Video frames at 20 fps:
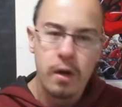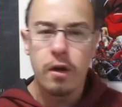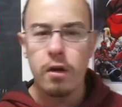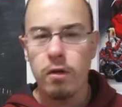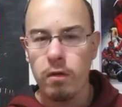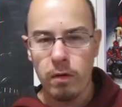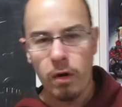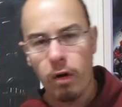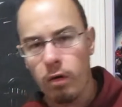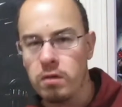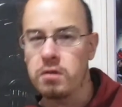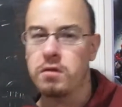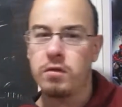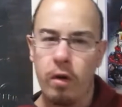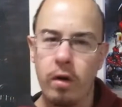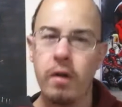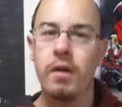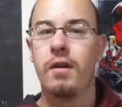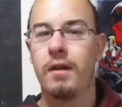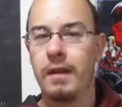you're an
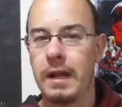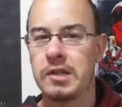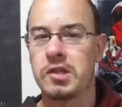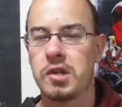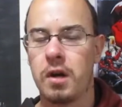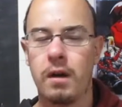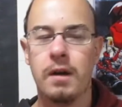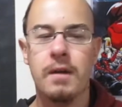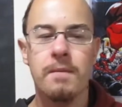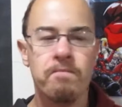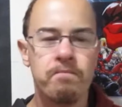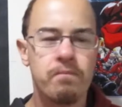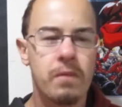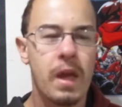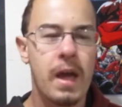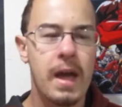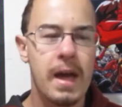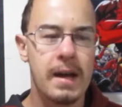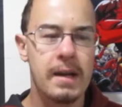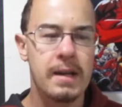all-star, you know, that song.
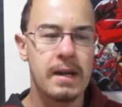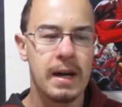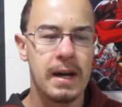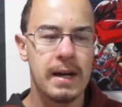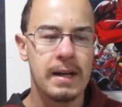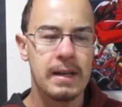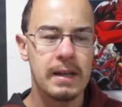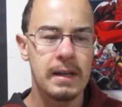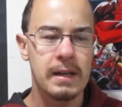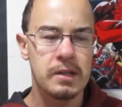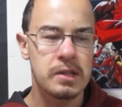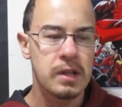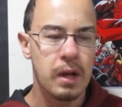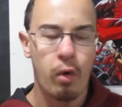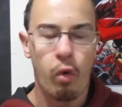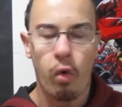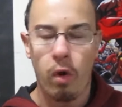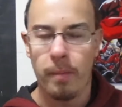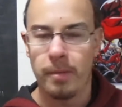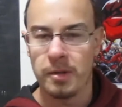And it's not a
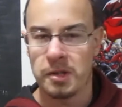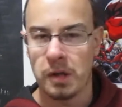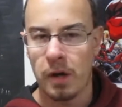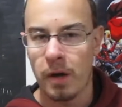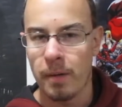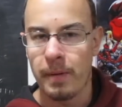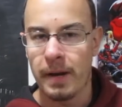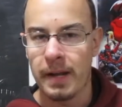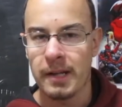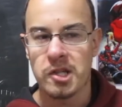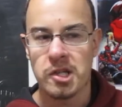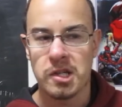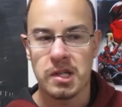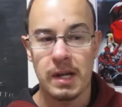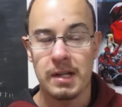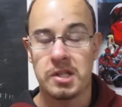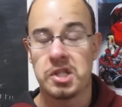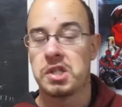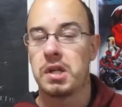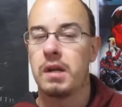horrible song, but
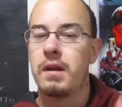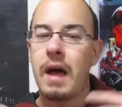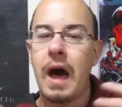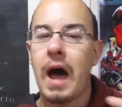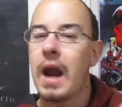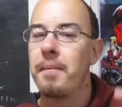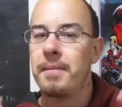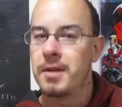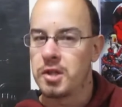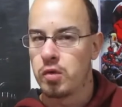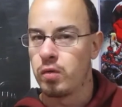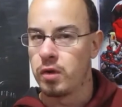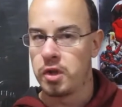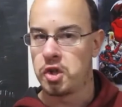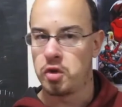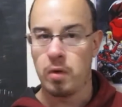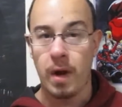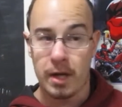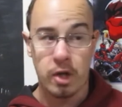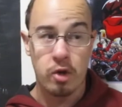it's synonymous with
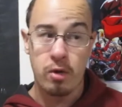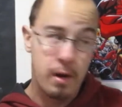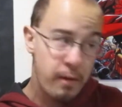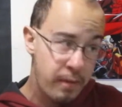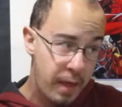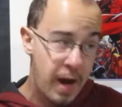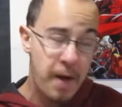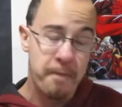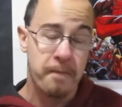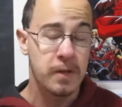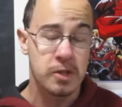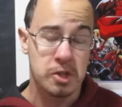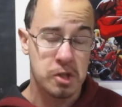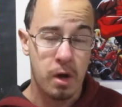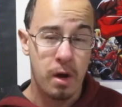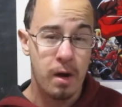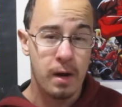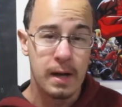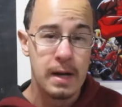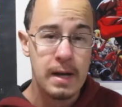Shrek. You hear that effing
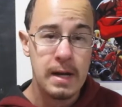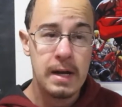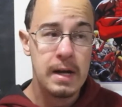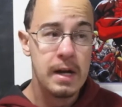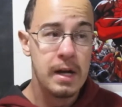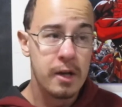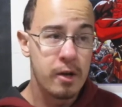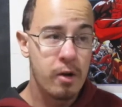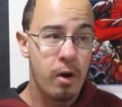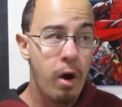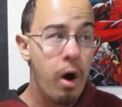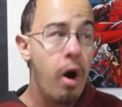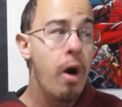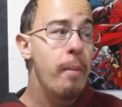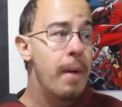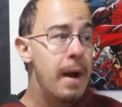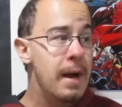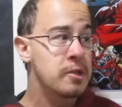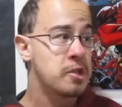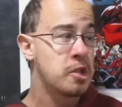song, you go, oh
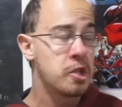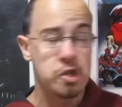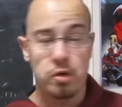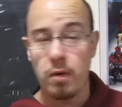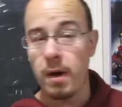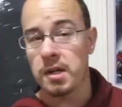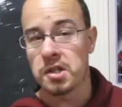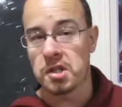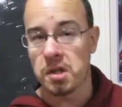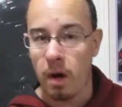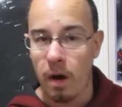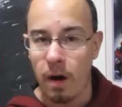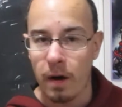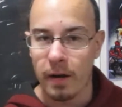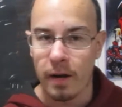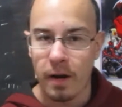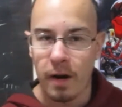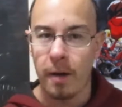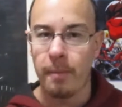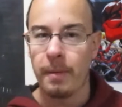man, it's a Shrek song,
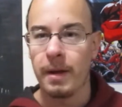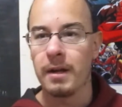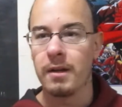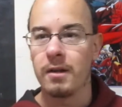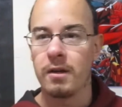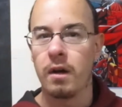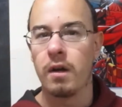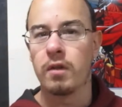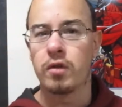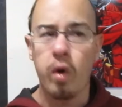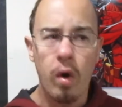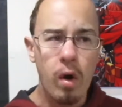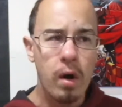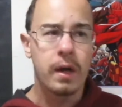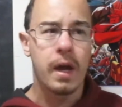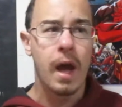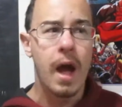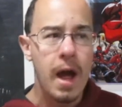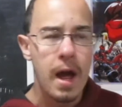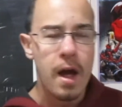you know what I mean?
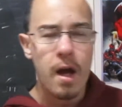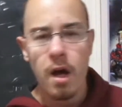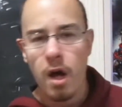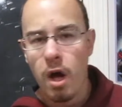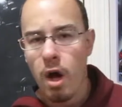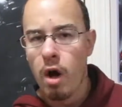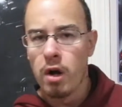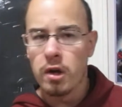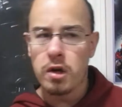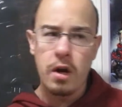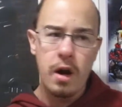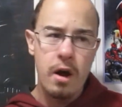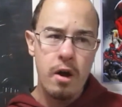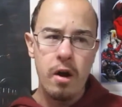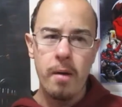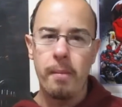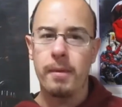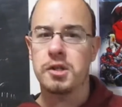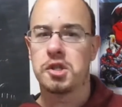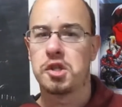Donkey, get
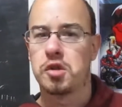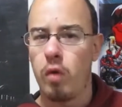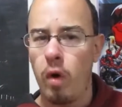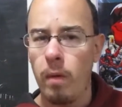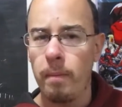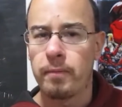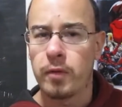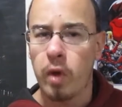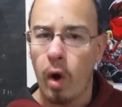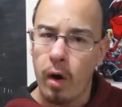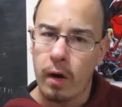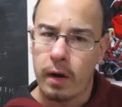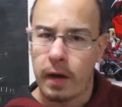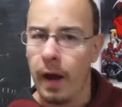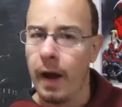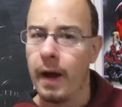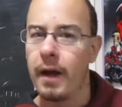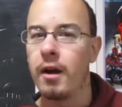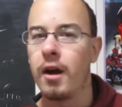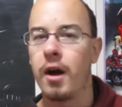out of a swamp,
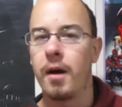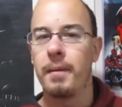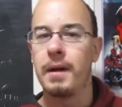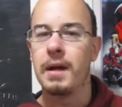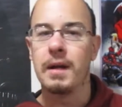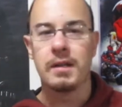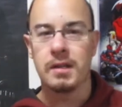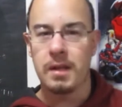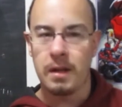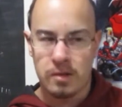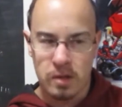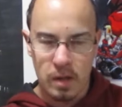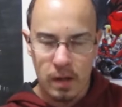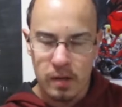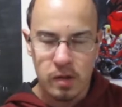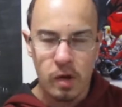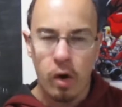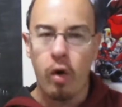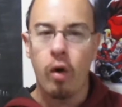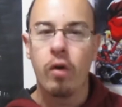donkey, you know what I mean?
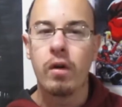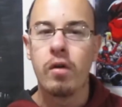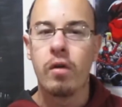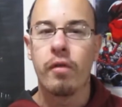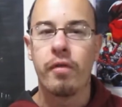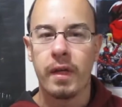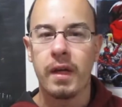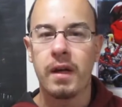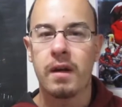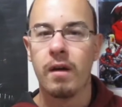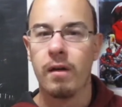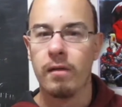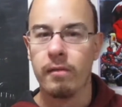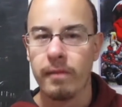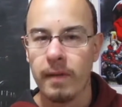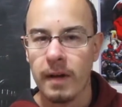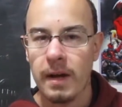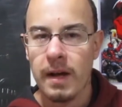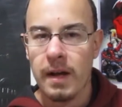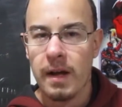That's all you think of.
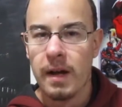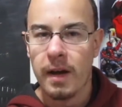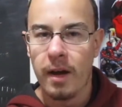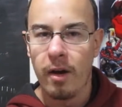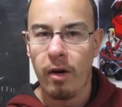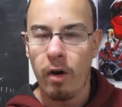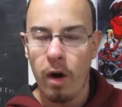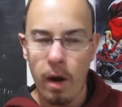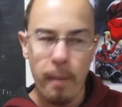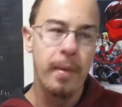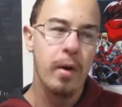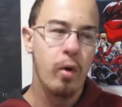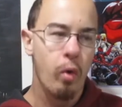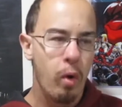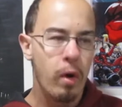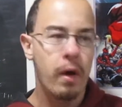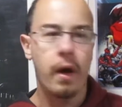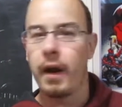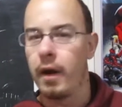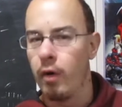You know, I'm an
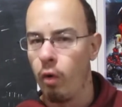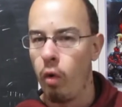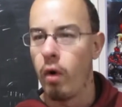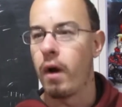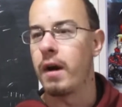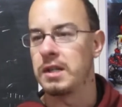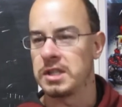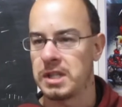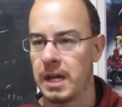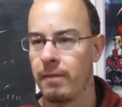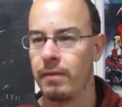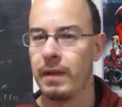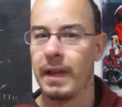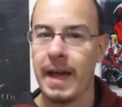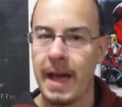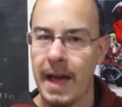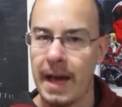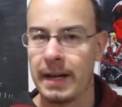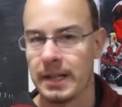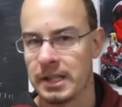ogre and ogres have
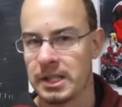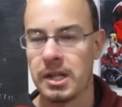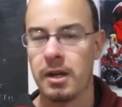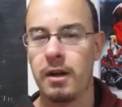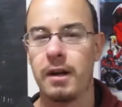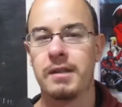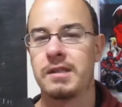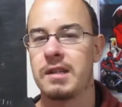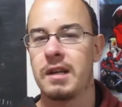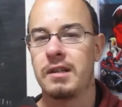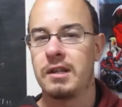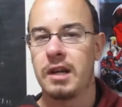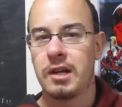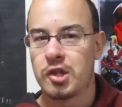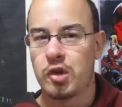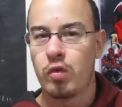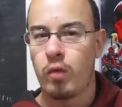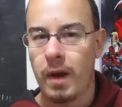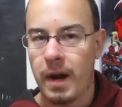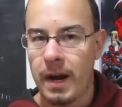leers, you know,
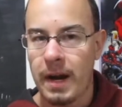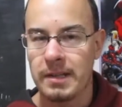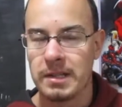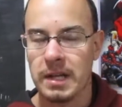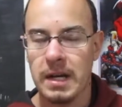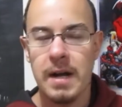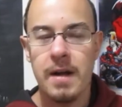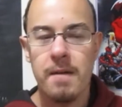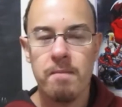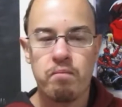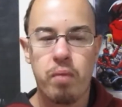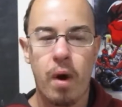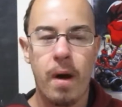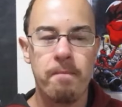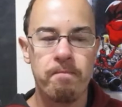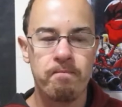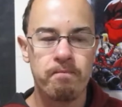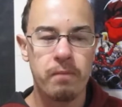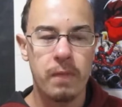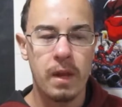that's what it is.
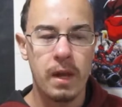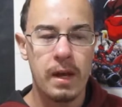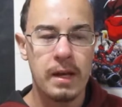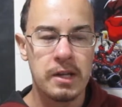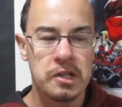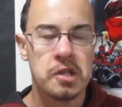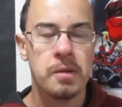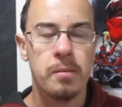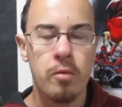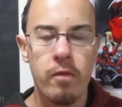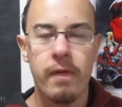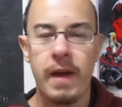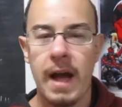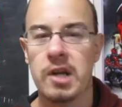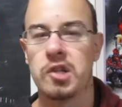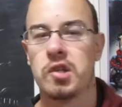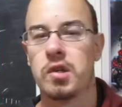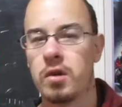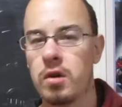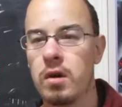But is the movie
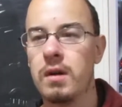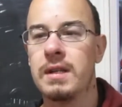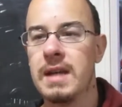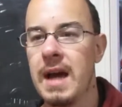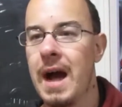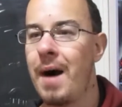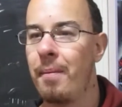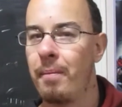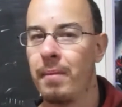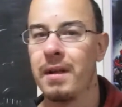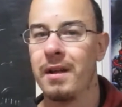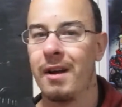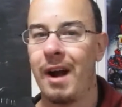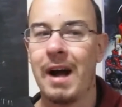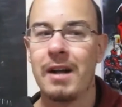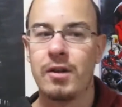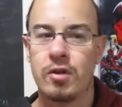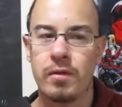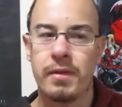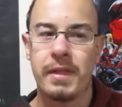actually good? Yeah, but, you know,
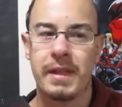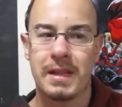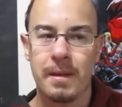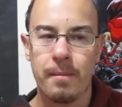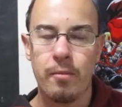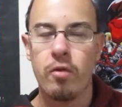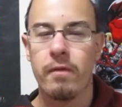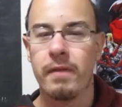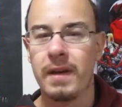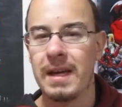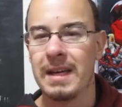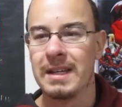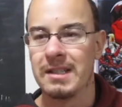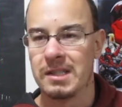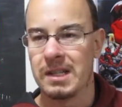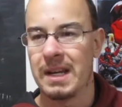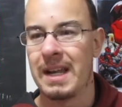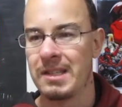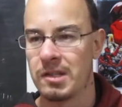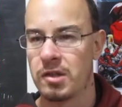I do think the movie
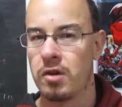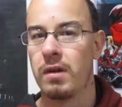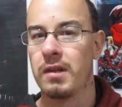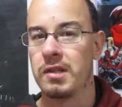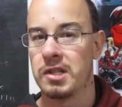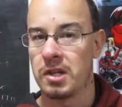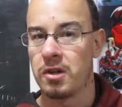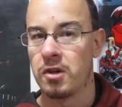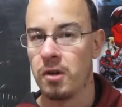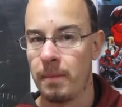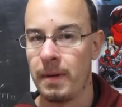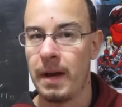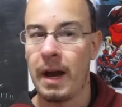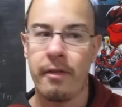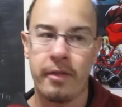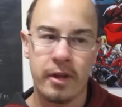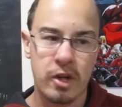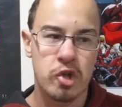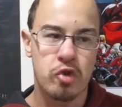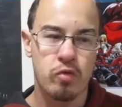isn't as good as it could be. I
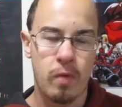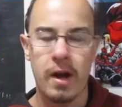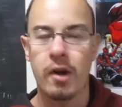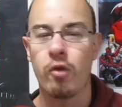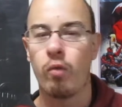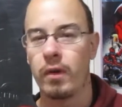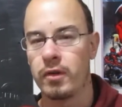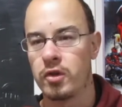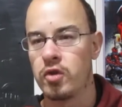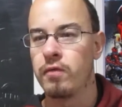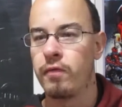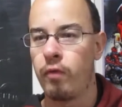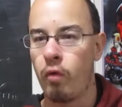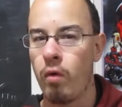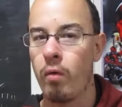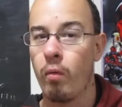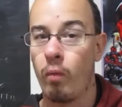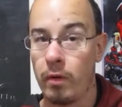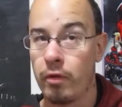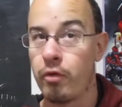think Shrek
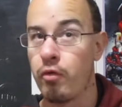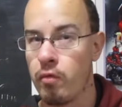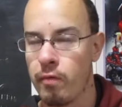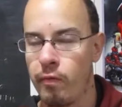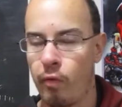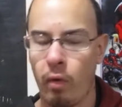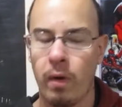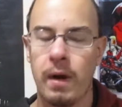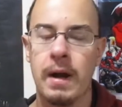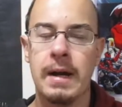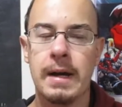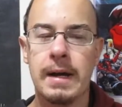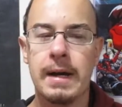1 through 4